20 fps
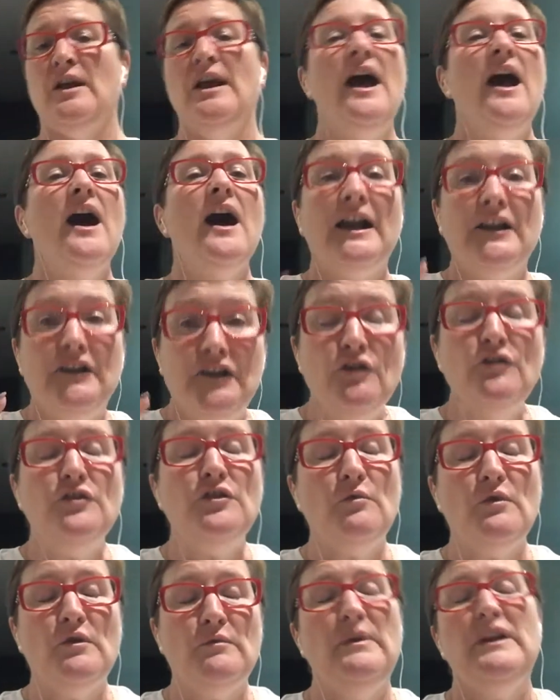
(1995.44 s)
I knew
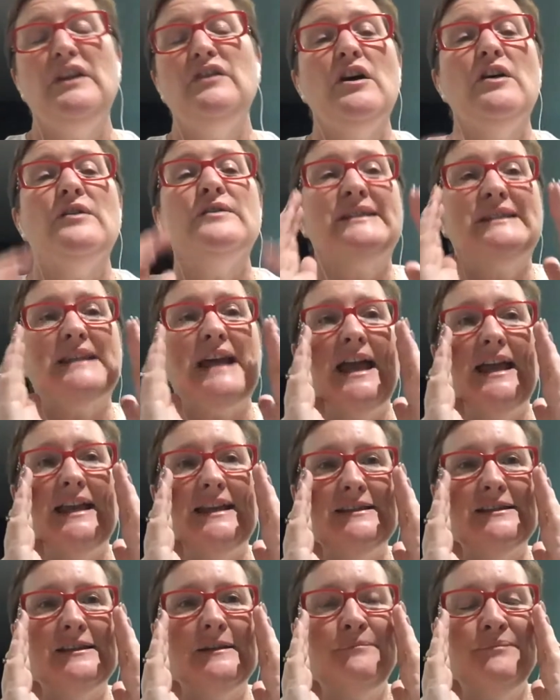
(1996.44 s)
there would be those
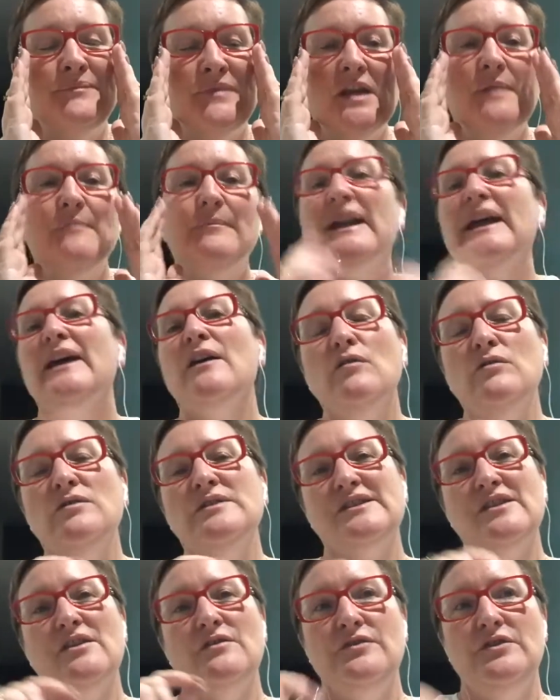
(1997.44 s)
days. But I
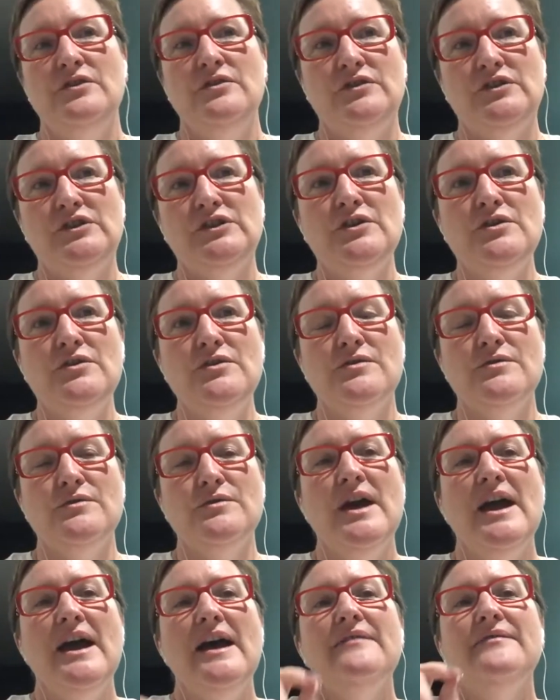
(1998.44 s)
also knew
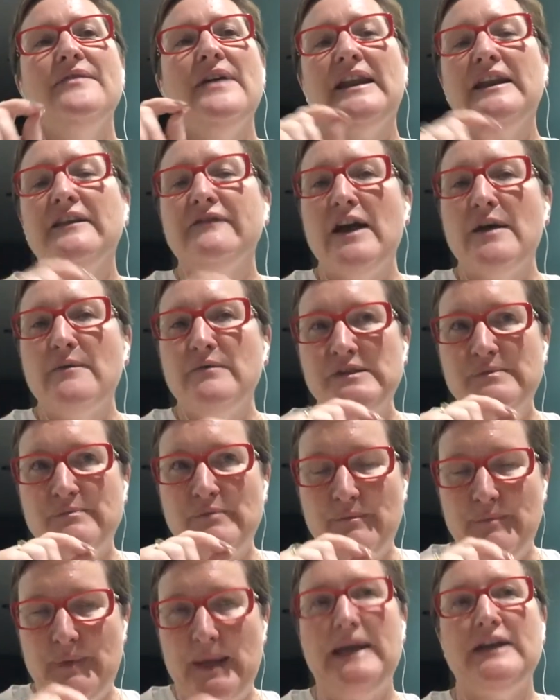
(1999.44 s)
too that if I was
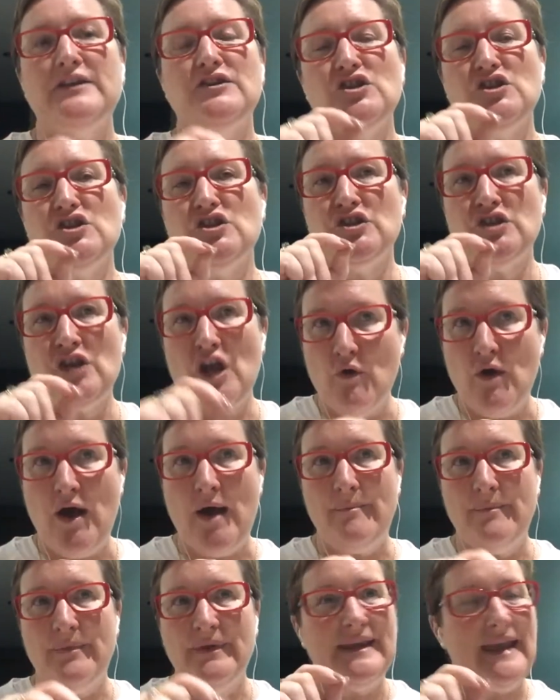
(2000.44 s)
prepared to show
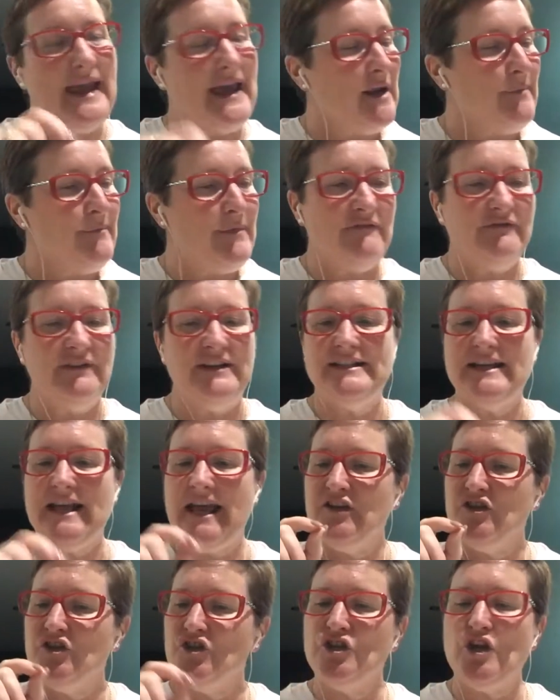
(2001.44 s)
up, get up every
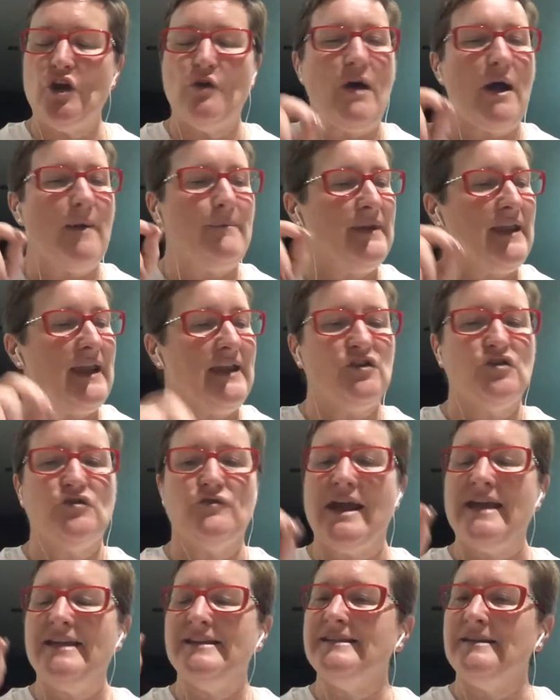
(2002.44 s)
day, show up, get
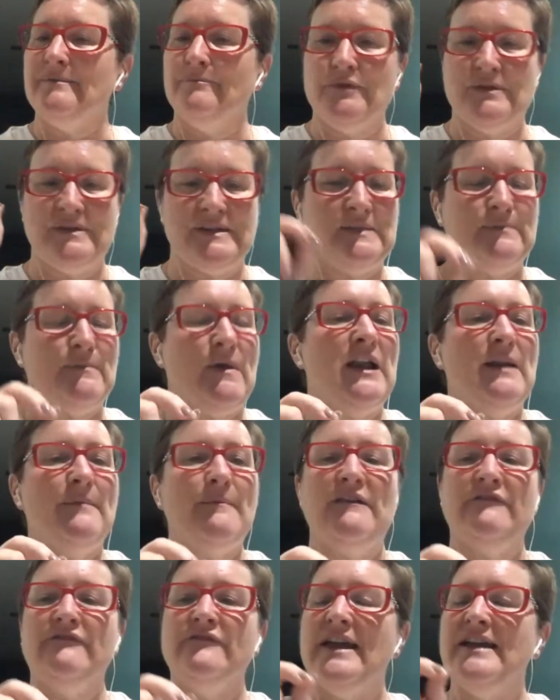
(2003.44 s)
dressed and put a smile on
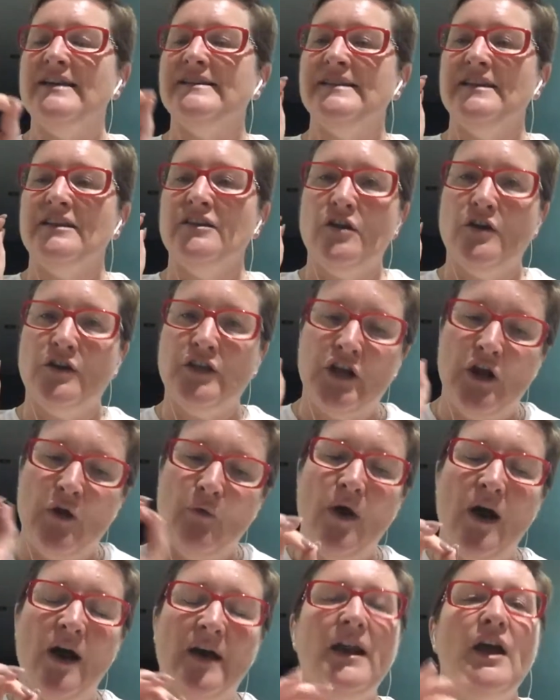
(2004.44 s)
my face and go, you know
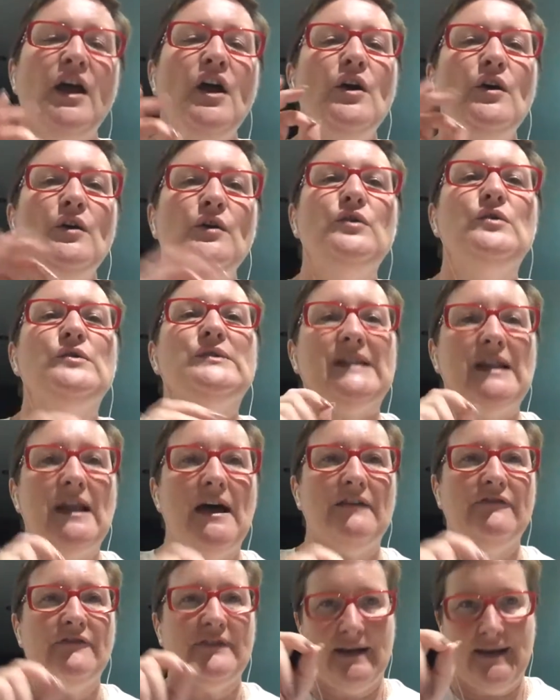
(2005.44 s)
what, whose
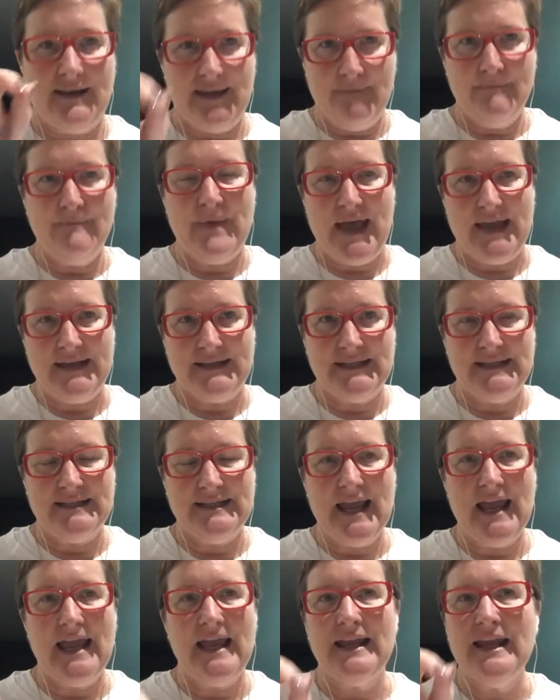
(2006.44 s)
life can I impact
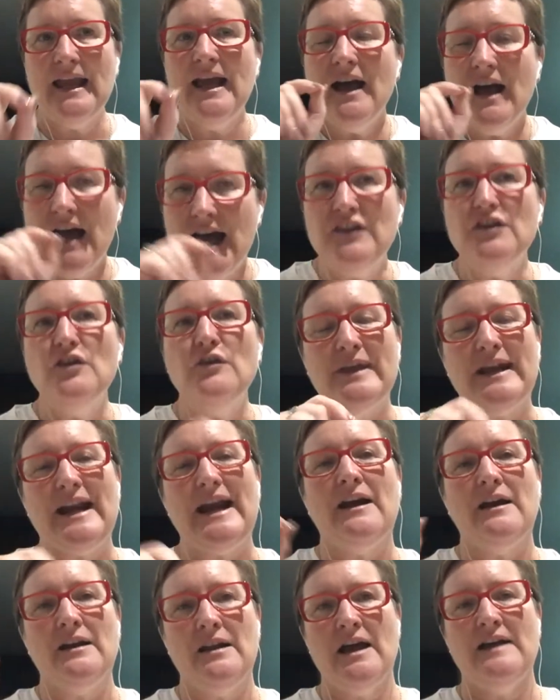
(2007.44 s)
today? I knew that
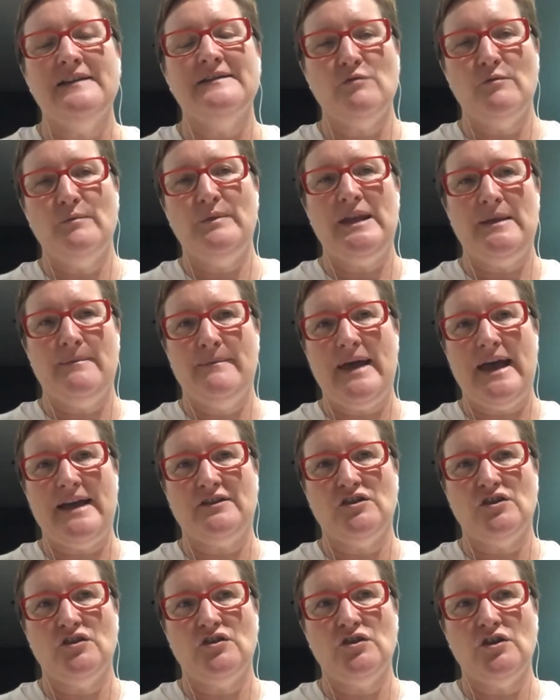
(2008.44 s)
our lives would be
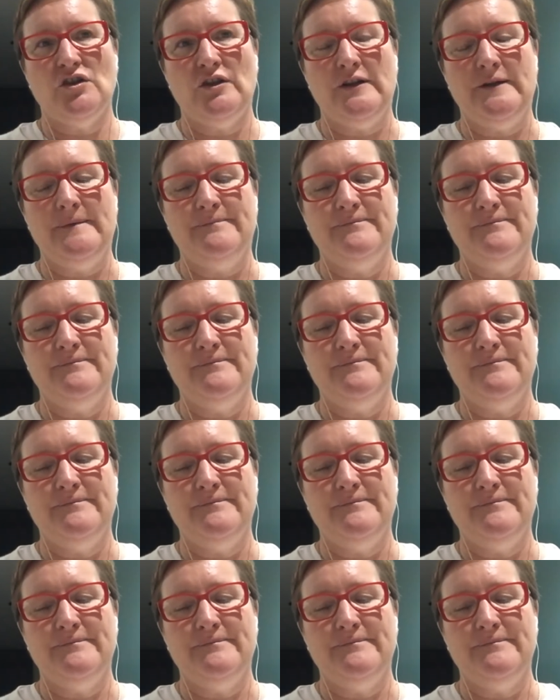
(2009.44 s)
impacted too.